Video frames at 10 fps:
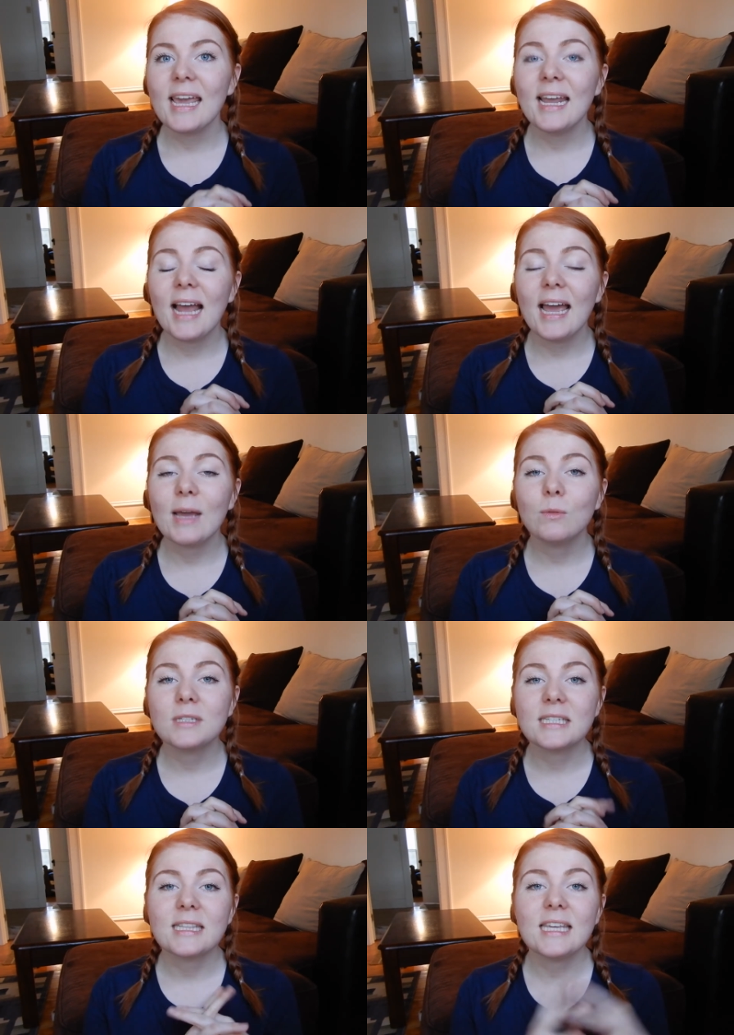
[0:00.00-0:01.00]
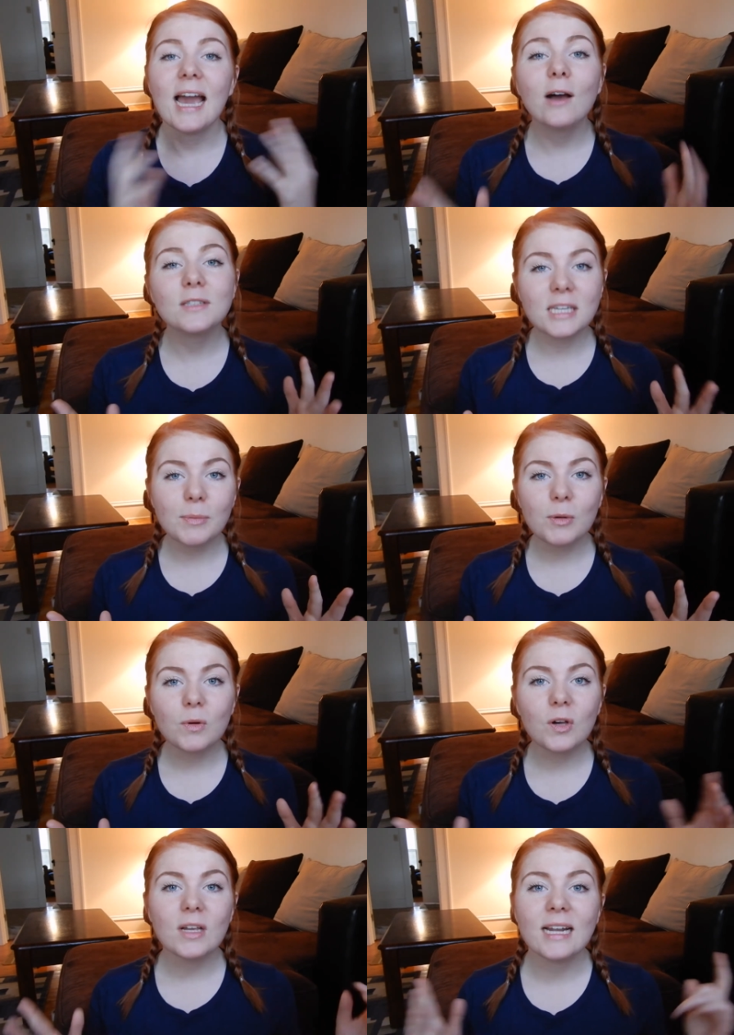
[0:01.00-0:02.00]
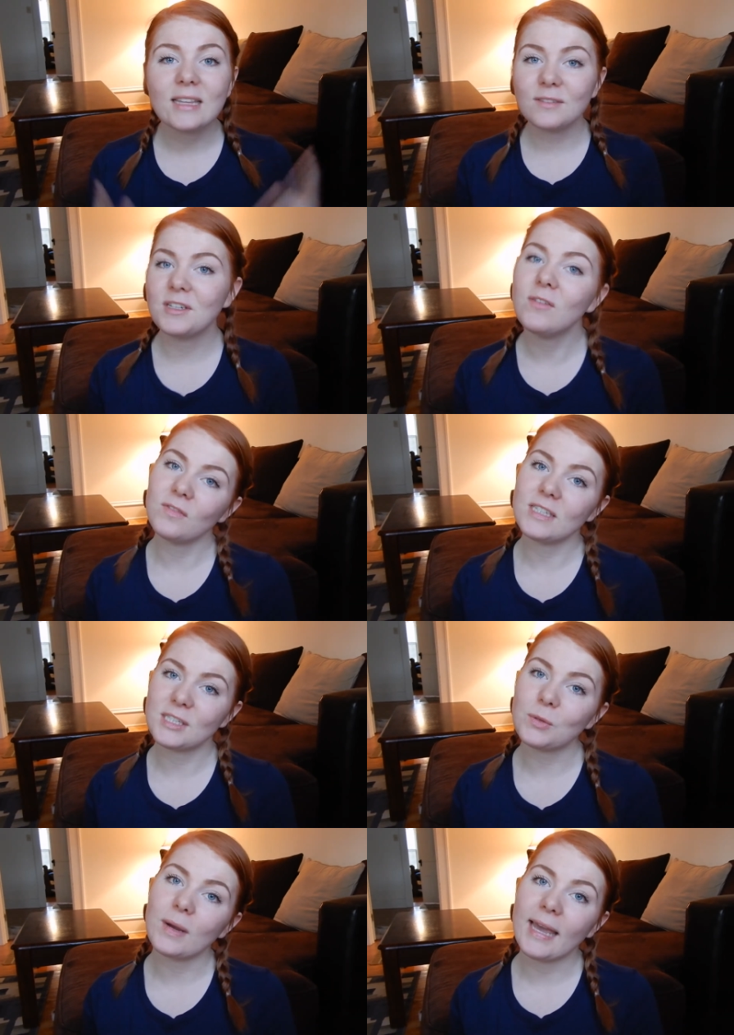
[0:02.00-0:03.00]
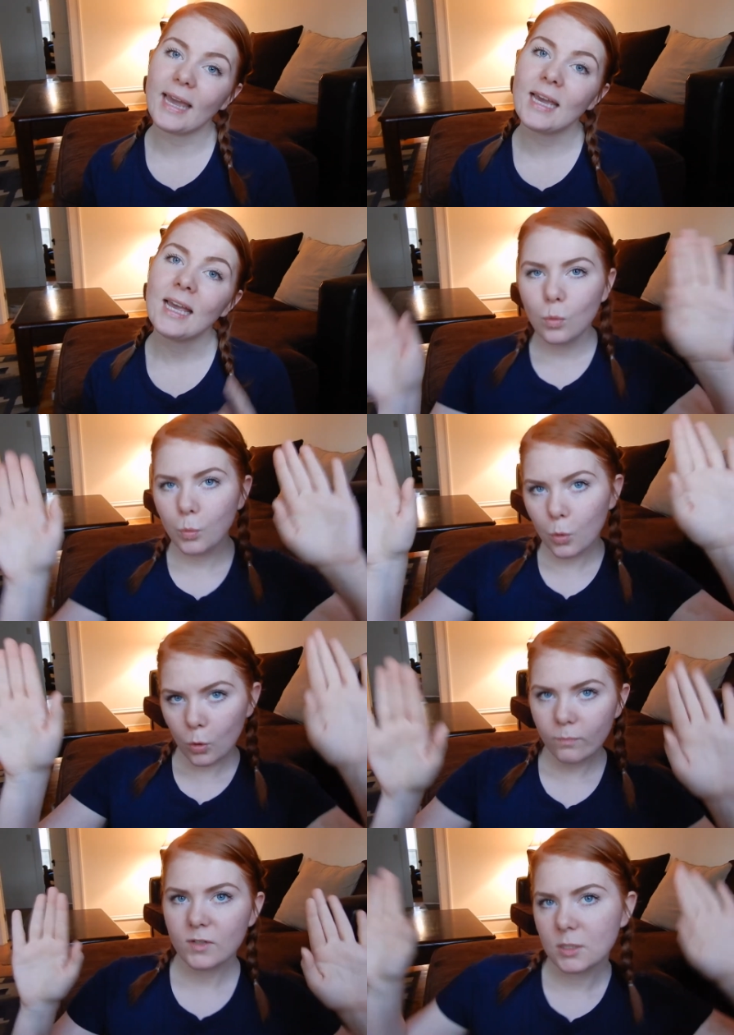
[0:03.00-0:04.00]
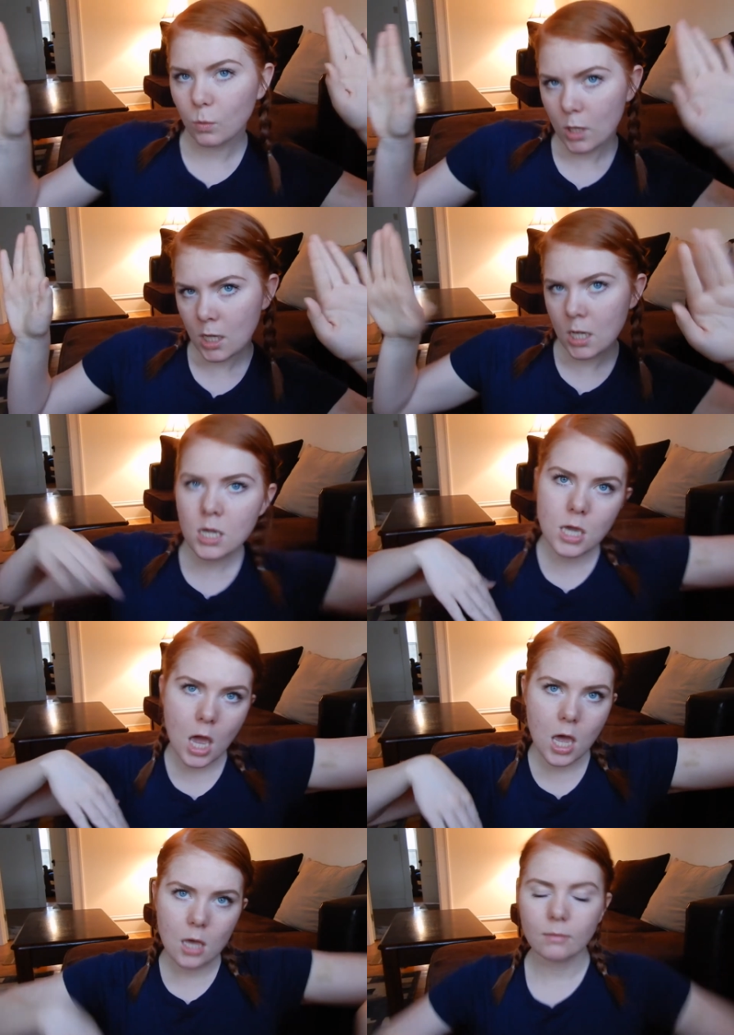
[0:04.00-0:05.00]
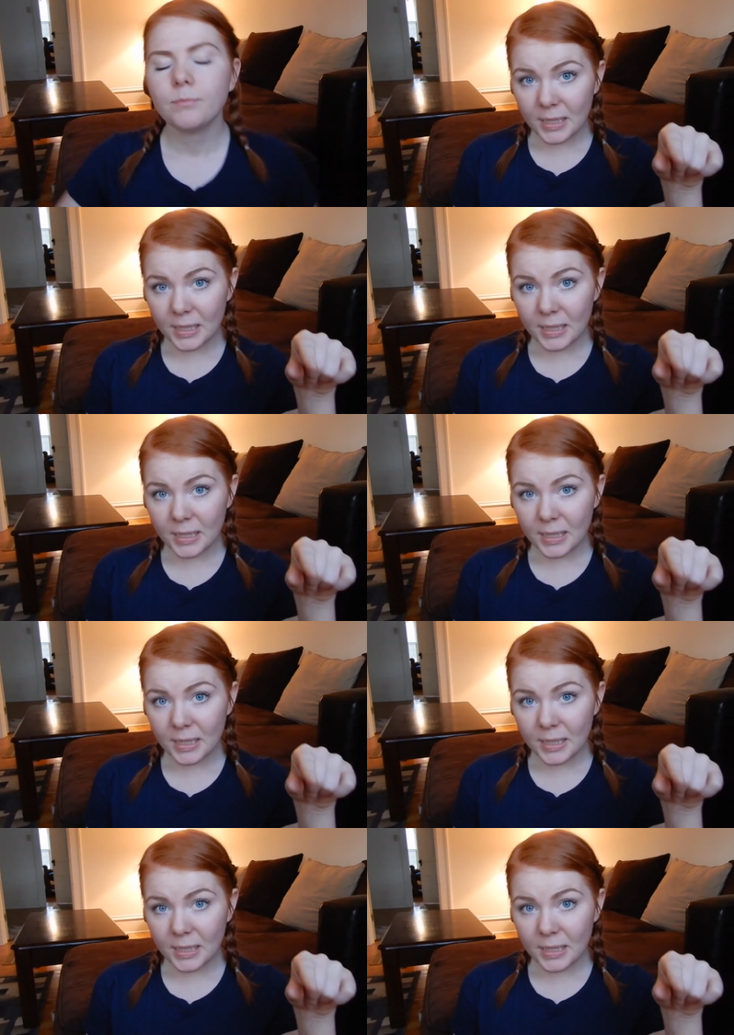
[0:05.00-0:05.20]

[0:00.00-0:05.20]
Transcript: and I was in the housekeeping role, and I lived at Vista Way. Woo, Vista Way, yeah.